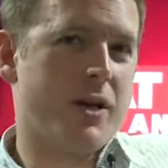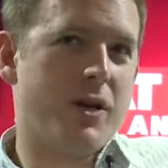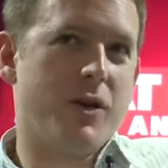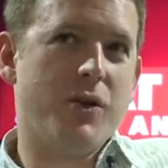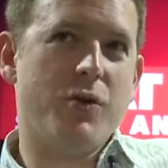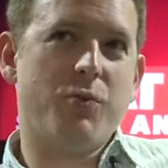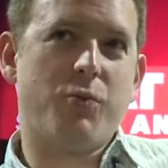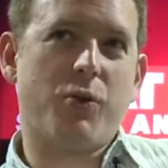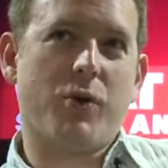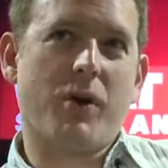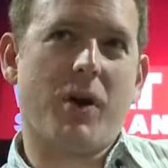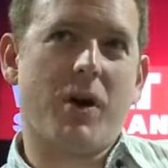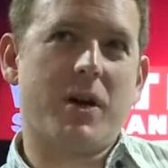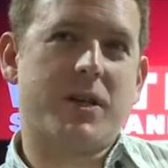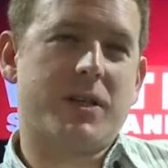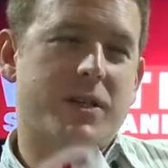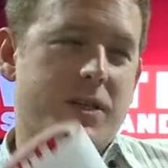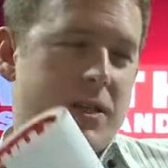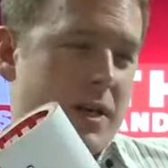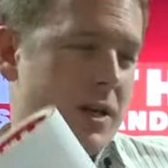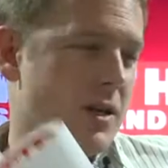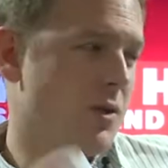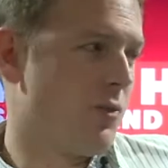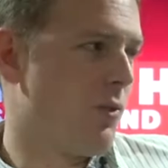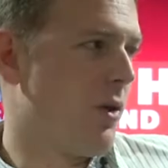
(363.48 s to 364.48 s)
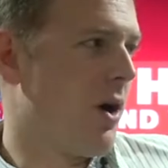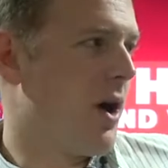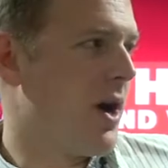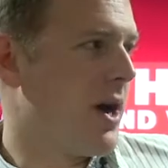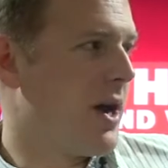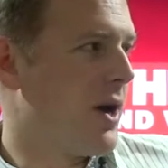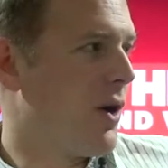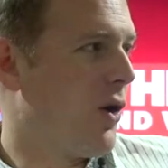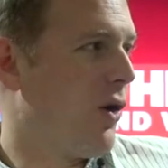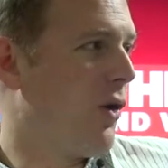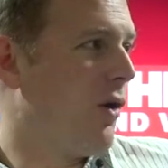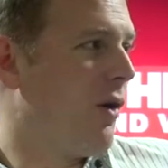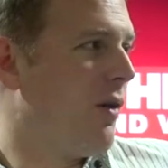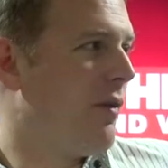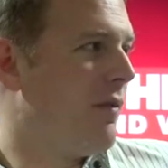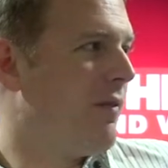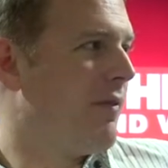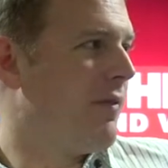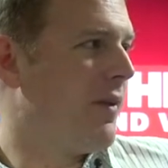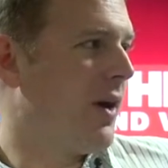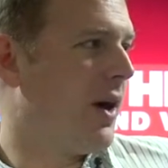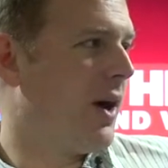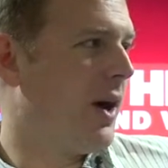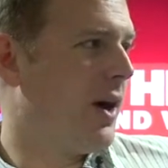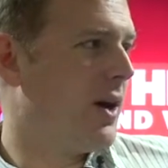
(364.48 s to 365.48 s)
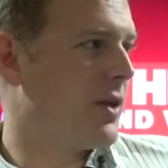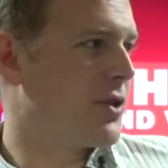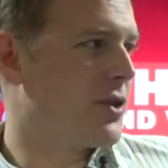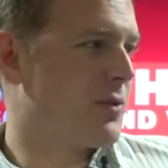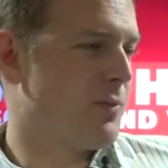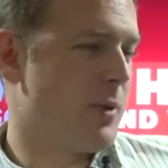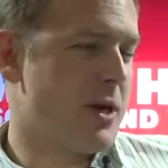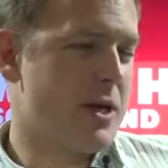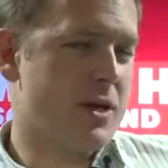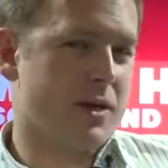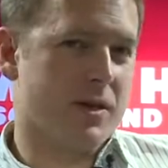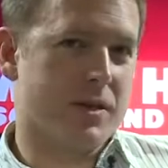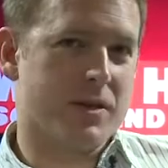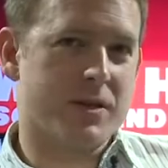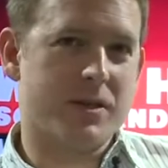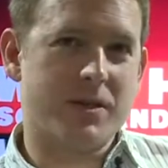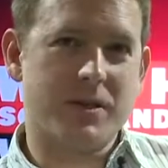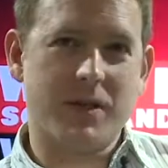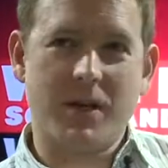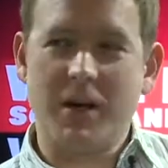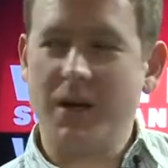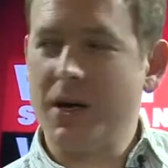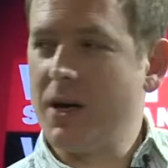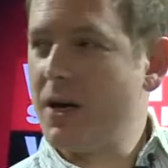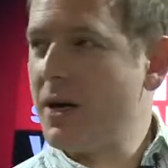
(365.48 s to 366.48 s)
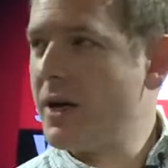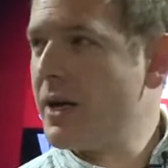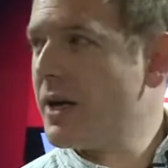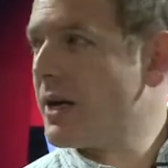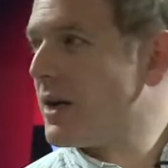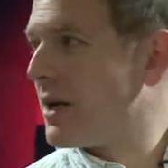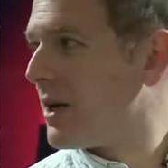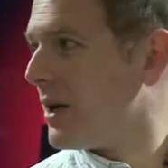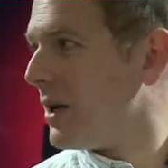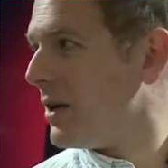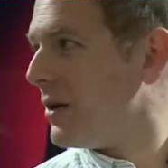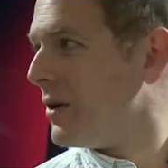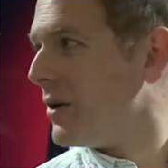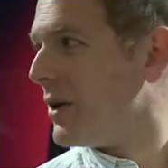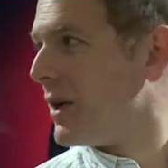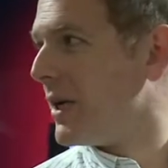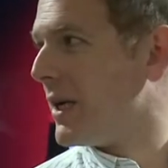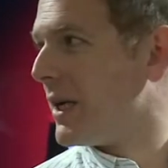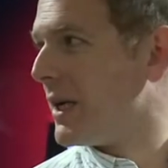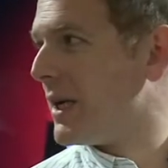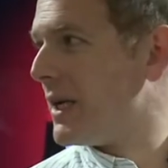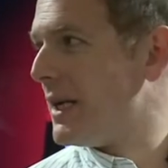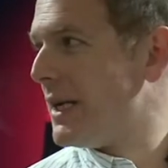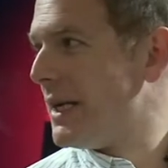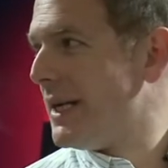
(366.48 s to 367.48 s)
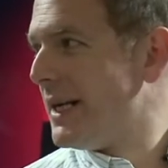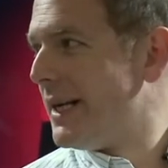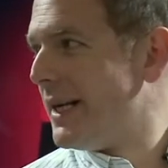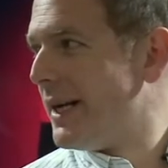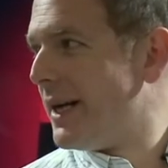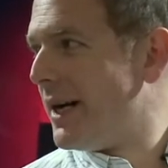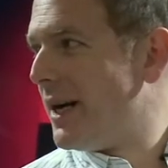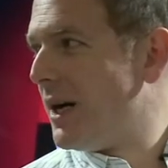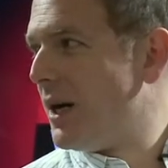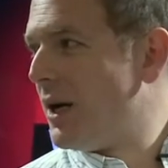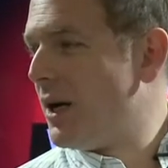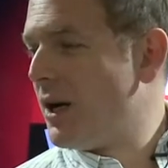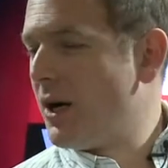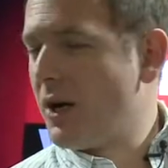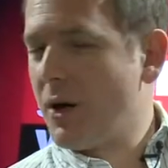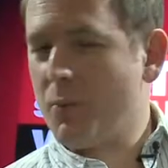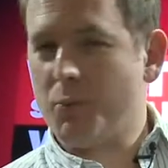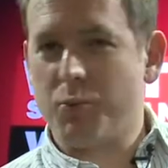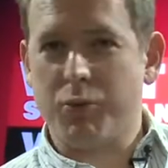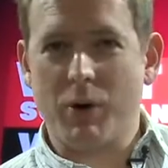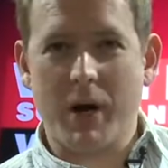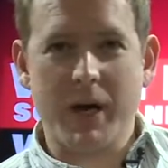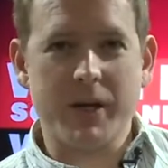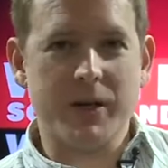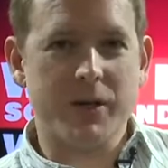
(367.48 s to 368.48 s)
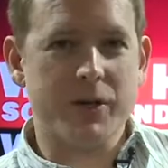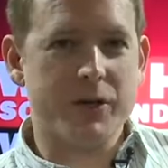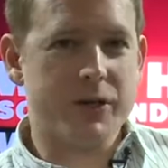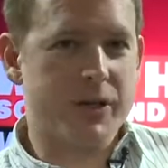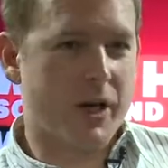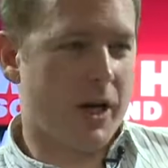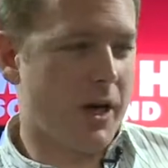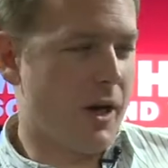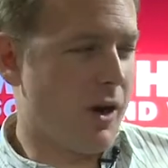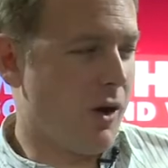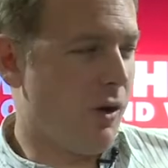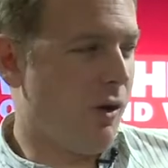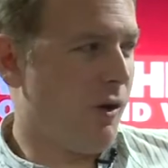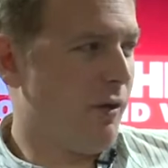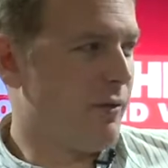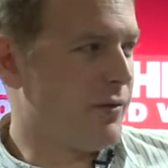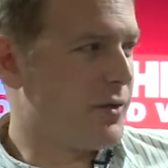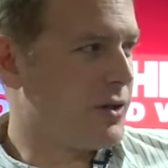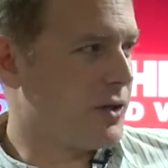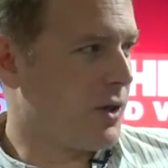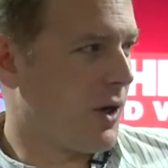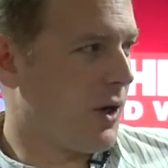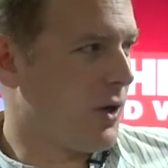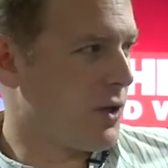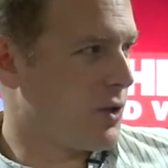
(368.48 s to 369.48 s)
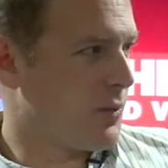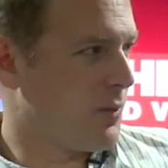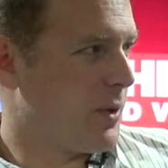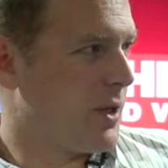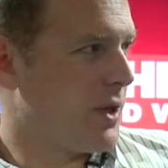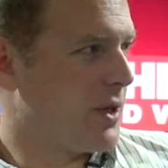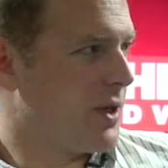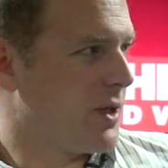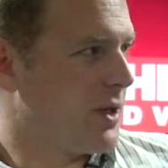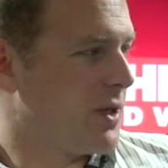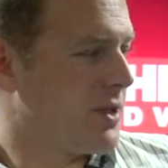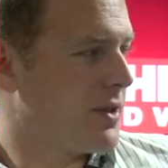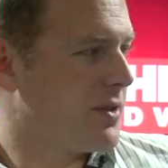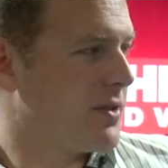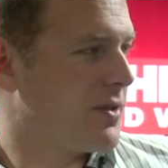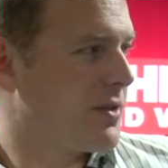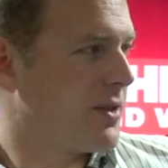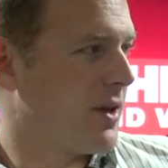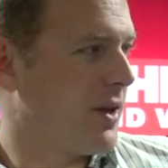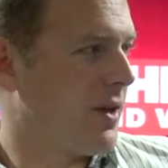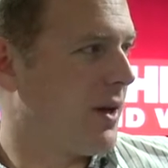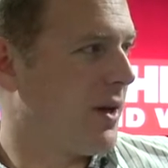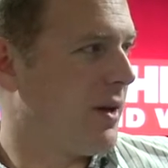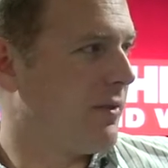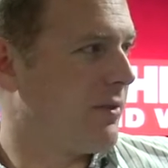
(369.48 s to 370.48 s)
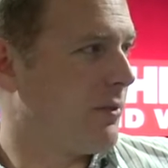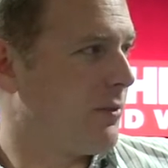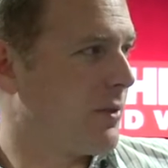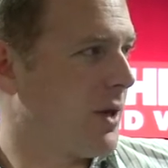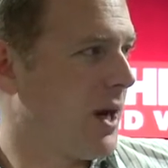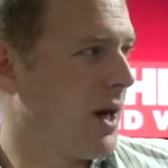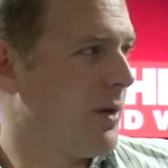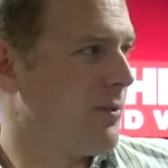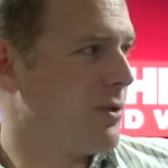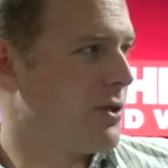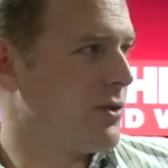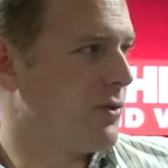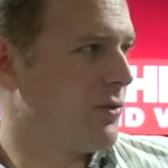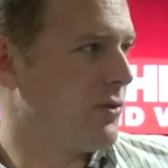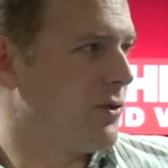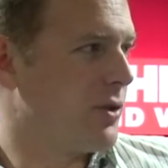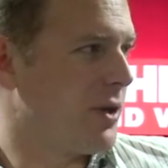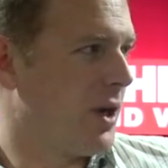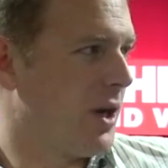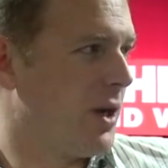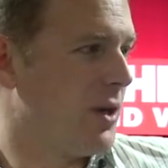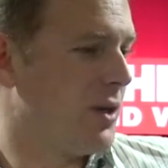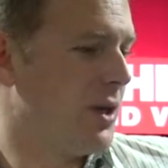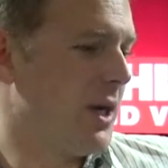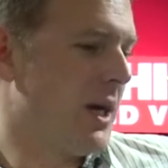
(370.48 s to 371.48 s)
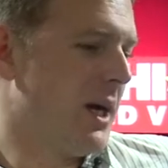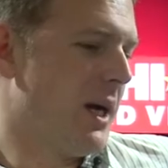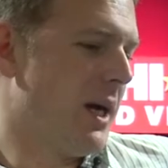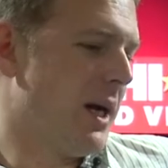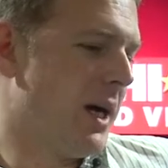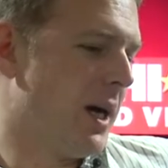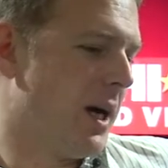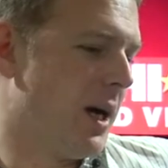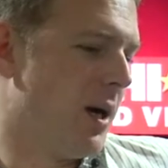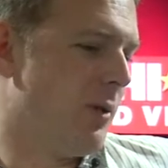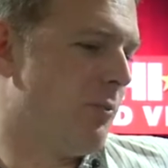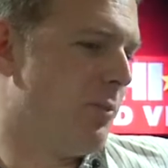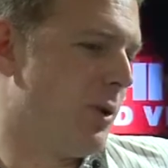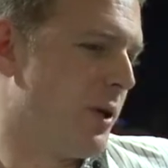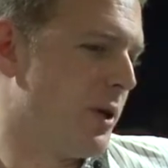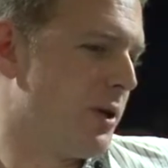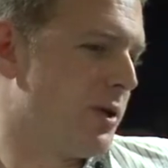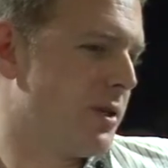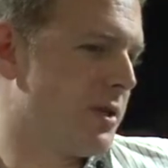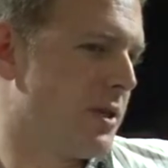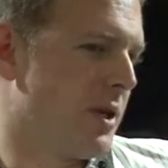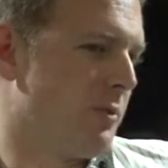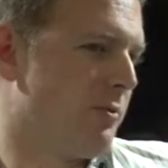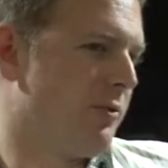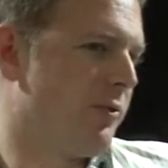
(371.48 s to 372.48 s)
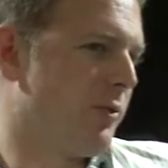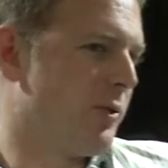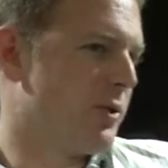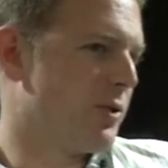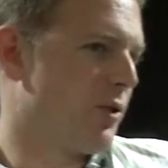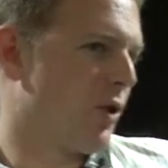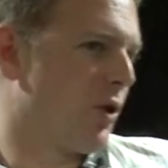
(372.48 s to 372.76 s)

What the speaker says: new products in the way of speakers, including a brand new set of style speakers from Cambridge Audio. But before we